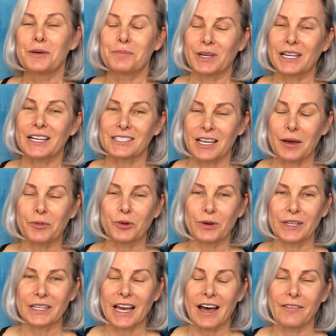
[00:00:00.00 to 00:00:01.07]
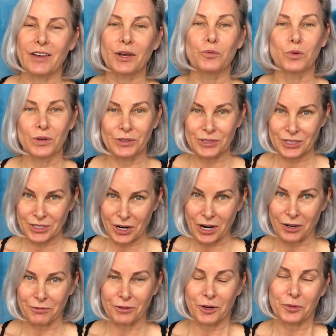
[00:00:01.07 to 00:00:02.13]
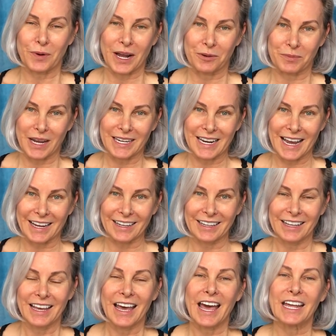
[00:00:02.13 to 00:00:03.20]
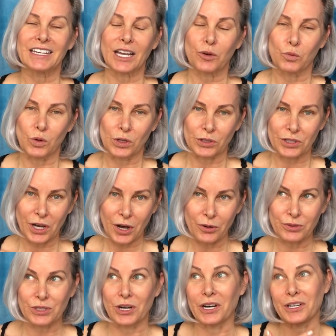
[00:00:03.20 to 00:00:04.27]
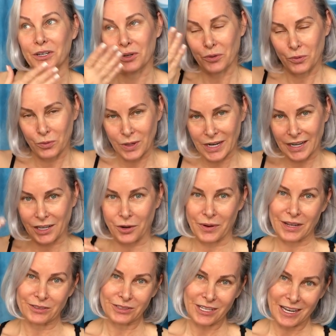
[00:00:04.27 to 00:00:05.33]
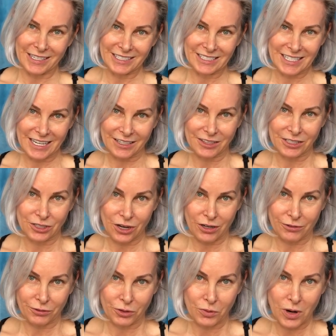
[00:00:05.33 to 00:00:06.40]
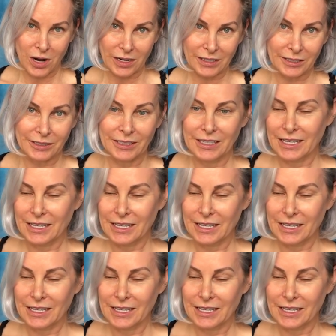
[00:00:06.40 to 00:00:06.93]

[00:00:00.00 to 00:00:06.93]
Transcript: Because I'm going to have a wool scarf around my neck and a wool coat on when I go outside to take the dog for a walk.